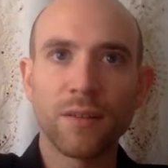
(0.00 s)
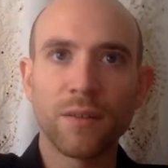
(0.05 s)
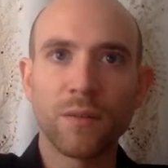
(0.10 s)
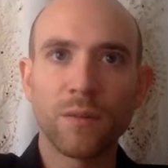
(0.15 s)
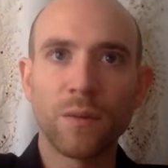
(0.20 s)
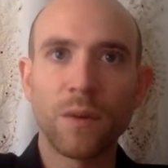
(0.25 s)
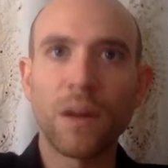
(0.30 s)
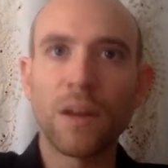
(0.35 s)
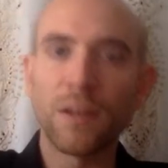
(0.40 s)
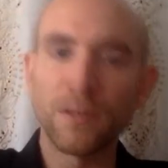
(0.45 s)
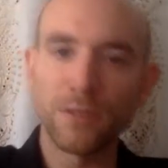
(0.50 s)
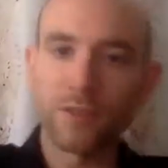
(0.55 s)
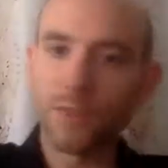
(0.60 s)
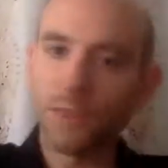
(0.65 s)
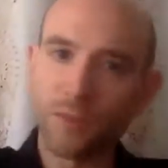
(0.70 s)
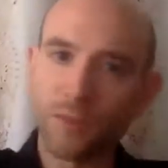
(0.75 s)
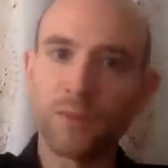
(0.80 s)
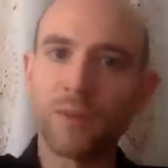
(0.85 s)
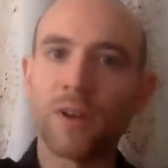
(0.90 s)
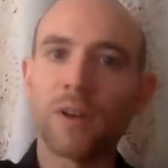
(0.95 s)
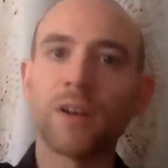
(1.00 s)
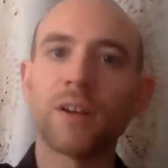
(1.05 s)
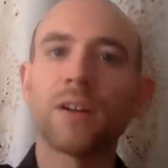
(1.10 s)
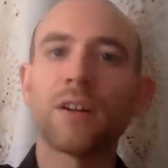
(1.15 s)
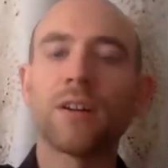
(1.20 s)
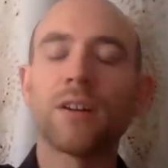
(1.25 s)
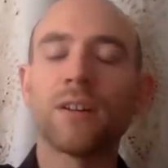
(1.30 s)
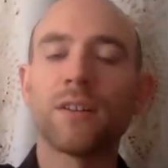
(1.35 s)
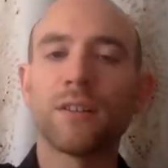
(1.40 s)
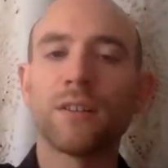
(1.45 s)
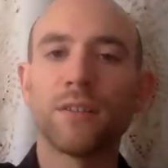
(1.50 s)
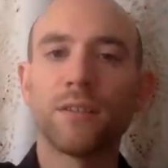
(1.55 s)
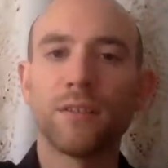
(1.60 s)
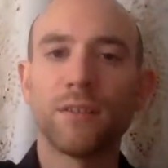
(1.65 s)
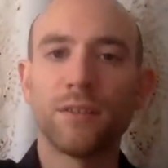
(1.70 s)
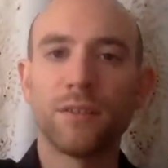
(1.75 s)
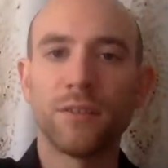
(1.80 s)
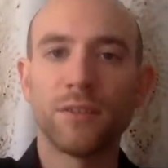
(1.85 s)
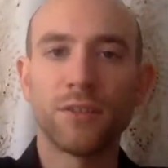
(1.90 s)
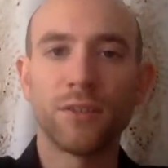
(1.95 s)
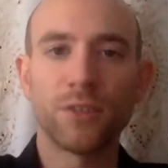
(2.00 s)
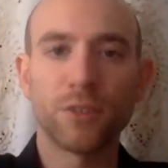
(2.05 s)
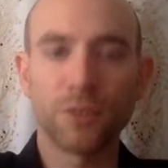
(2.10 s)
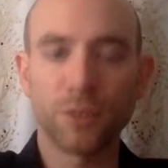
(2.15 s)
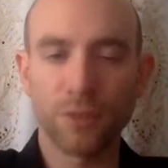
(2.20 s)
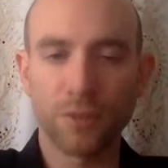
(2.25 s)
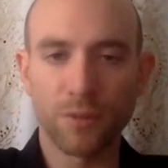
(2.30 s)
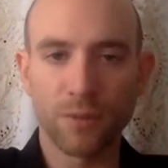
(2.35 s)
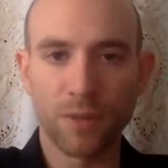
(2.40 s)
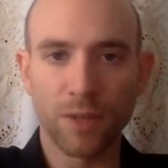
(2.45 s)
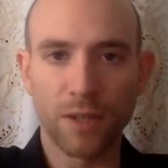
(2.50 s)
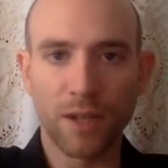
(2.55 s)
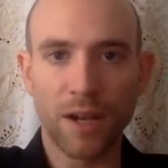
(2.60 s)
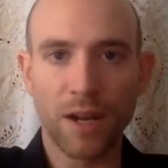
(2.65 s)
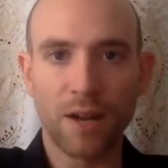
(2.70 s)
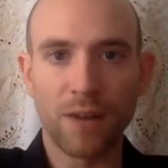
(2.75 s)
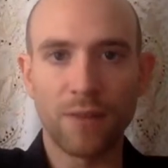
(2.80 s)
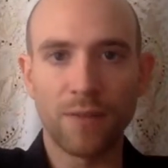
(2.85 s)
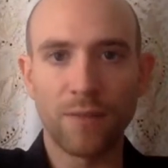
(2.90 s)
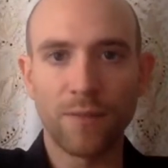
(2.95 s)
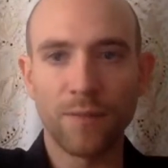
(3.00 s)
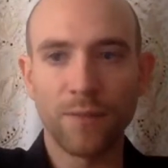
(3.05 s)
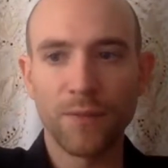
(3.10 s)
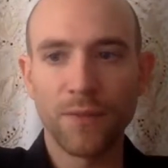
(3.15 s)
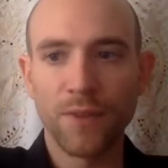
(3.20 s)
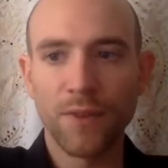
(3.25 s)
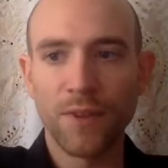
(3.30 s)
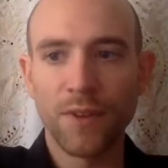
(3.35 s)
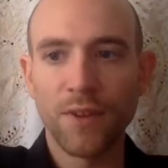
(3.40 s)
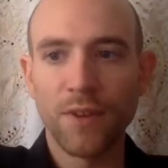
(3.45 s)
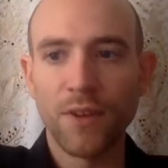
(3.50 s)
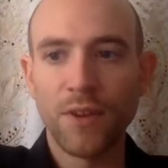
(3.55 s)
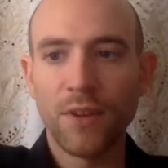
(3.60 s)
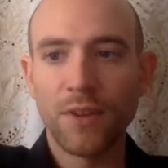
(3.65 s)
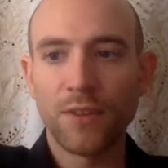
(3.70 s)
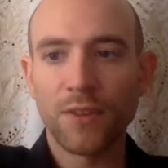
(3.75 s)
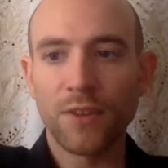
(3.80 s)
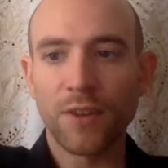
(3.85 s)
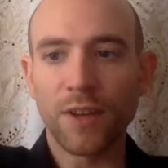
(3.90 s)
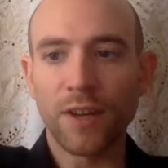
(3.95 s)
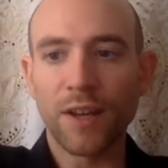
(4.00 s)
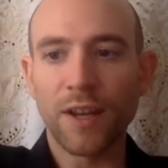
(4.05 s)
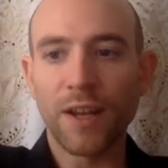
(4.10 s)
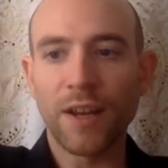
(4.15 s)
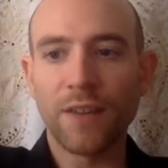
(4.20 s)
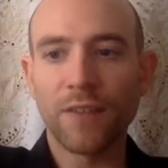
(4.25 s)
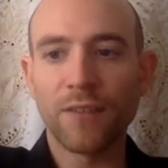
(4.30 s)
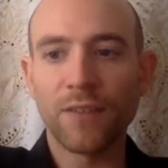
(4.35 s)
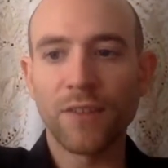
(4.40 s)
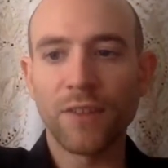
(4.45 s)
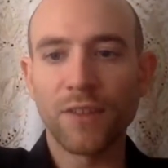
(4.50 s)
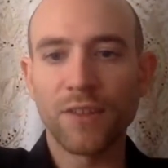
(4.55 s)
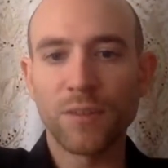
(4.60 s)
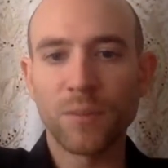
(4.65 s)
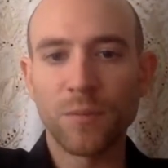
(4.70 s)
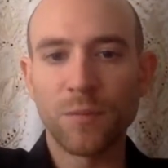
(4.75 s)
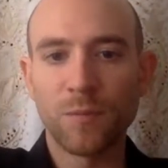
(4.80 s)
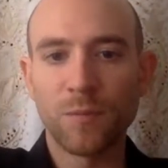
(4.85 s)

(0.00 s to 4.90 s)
well, it's gonna work. It's just gonna work out. It's like I have this